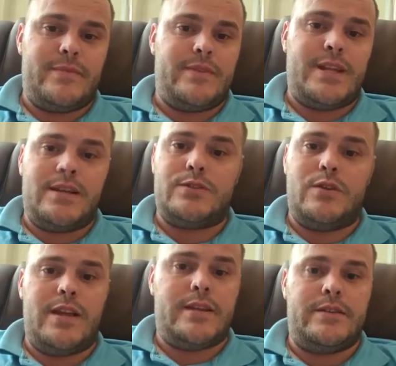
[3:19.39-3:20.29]
That's
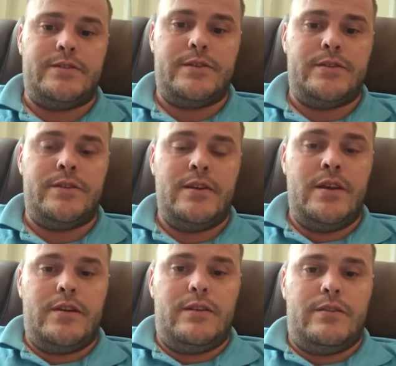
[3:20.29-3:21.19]
all I can do.
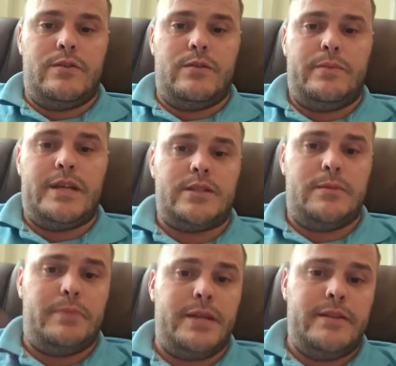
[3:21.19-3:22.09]
You know,
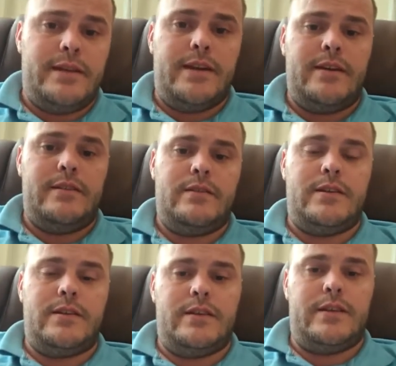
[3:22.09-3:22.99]
personally being there
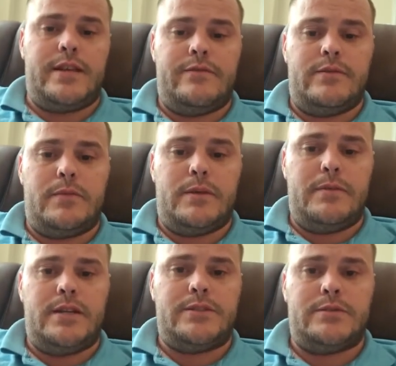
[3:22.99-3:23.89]
and giving my
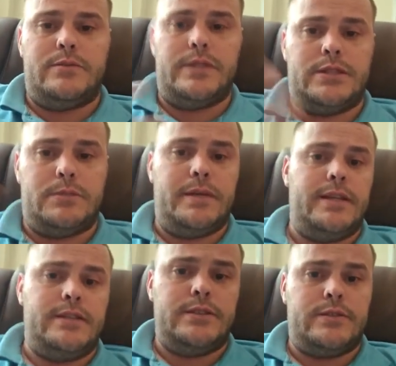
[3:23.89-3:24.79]
personal
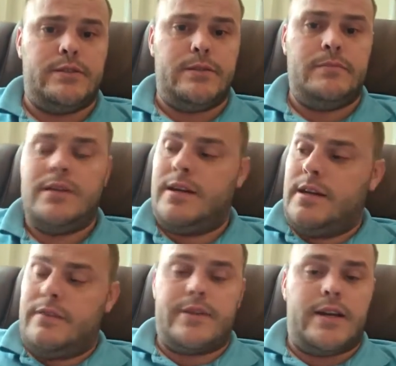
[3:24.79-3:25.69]
experience to him,
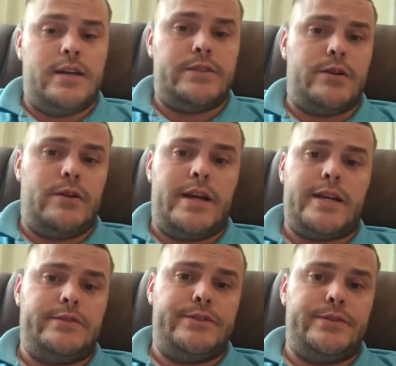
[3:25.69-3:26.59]
that is all I
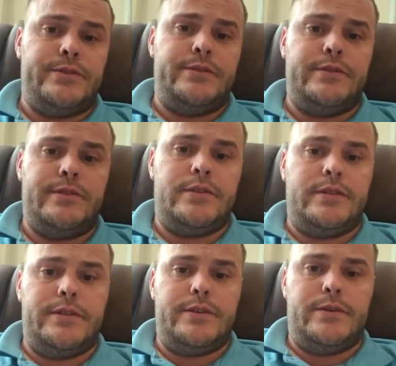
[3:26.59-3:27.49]
can do.
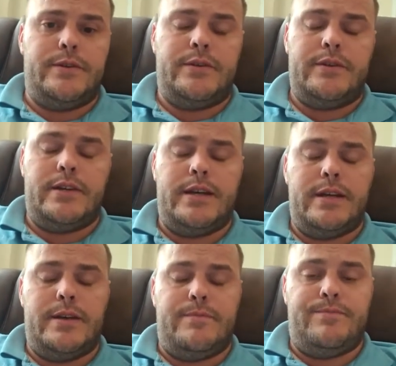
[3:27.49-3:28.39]
You know,
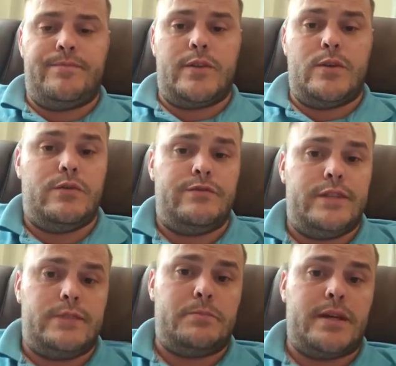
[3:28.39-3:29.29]

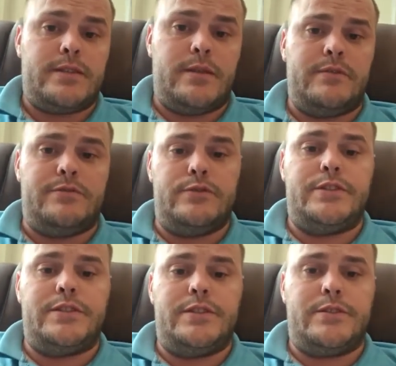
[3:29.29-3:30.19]
hopefully he's picked up the
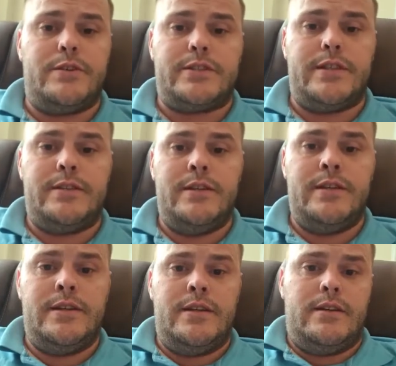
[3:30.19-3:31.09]
phone to the doctor,
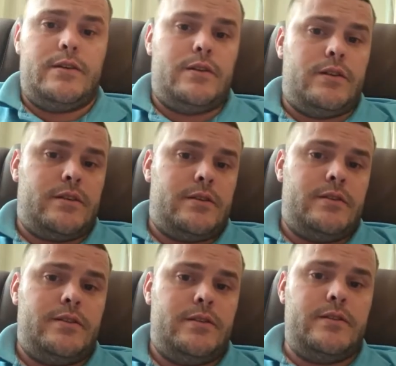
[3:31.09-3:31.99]
or
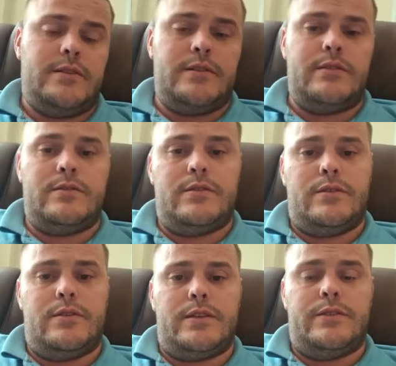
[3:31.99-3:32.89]

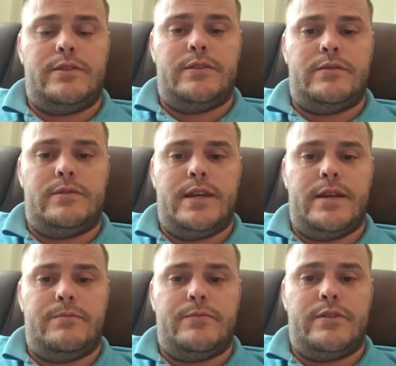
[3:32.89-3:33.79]
even
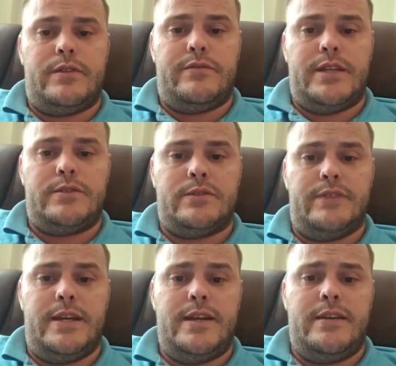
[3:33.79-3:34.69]
took the advice
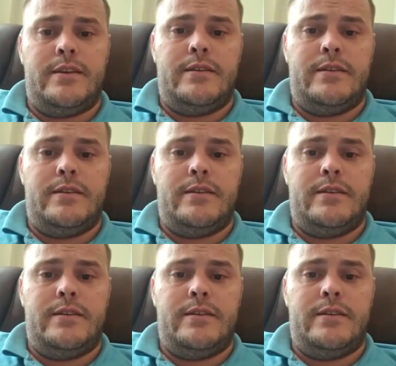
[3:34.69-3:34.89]
of AA.